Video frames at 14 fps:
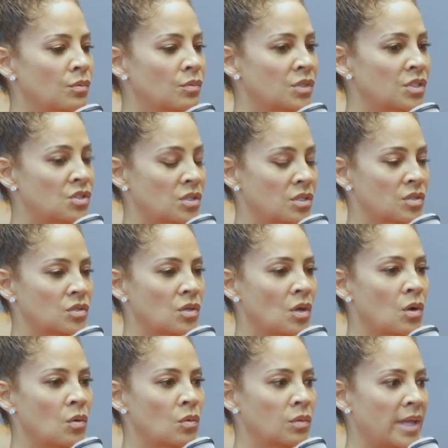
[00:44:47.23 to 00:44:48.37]
was just
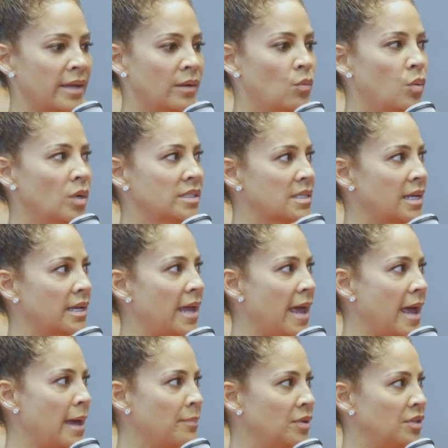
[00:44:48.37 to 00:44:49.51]
so like, what's going to
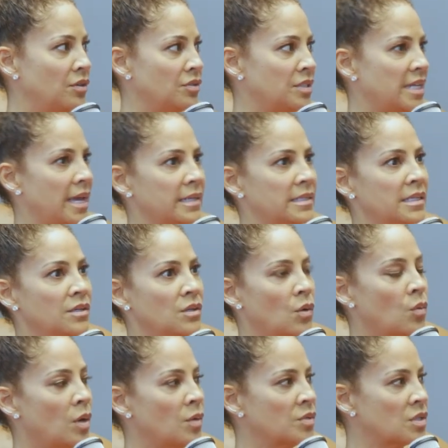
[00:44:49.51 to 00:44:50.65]
happen? Your dad didn't know
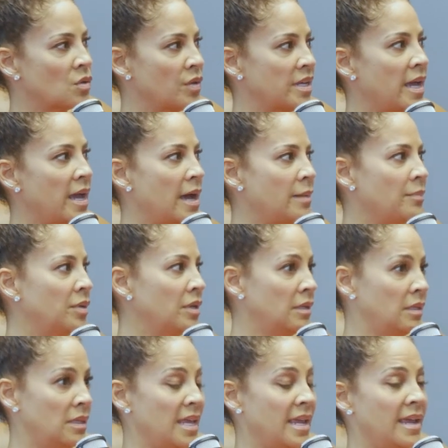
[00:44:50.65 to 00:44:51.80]
what was going to
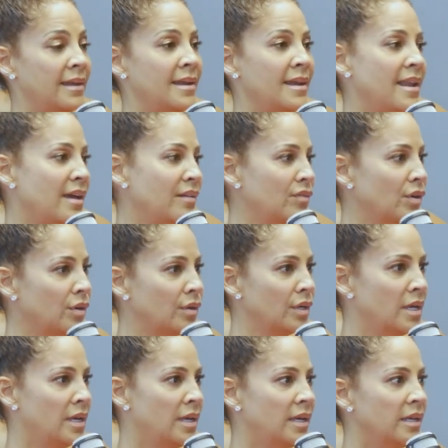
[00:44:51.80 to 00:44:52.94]
happen. They had never
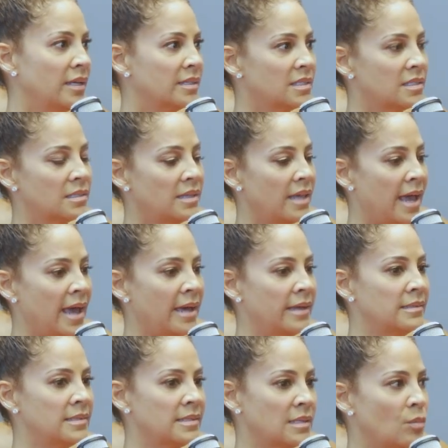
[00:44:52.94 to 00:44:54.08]
ex-
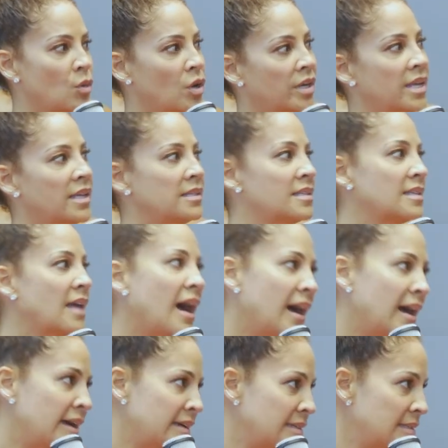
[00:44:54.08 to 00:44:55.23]
had someone his
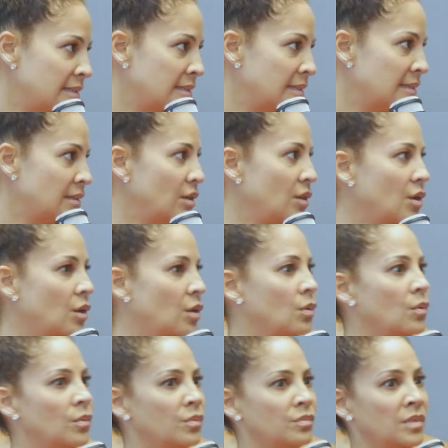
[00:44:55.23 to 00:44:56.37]
size. Mm. You
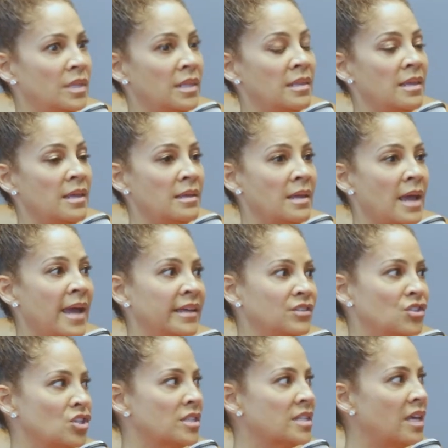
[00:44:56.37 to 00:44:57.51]
know, they, I
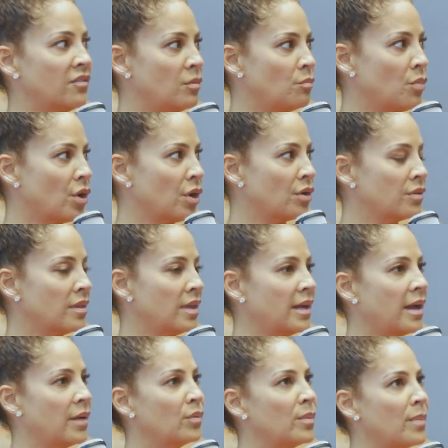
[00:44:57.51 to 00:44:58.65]
had just given birth, and
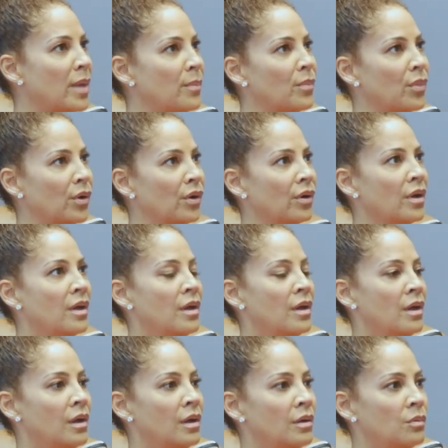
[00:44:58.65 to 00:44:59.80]
yeah. I remember
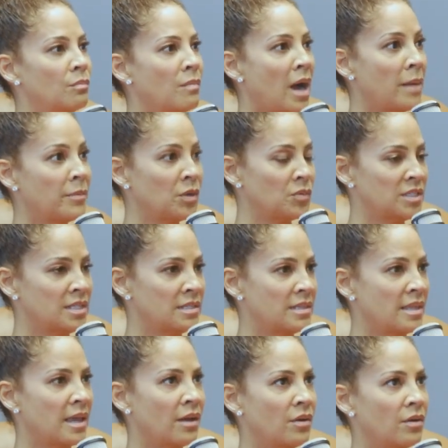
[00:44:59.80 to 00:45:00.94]
mommy was
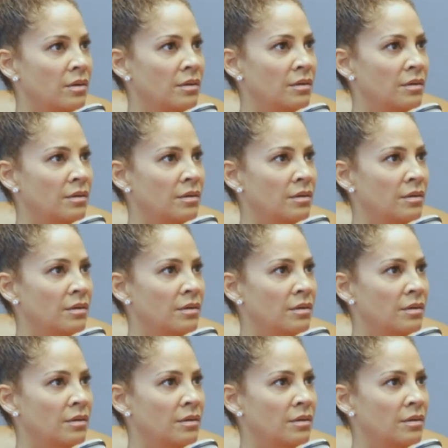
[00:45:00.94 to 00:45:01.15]
there.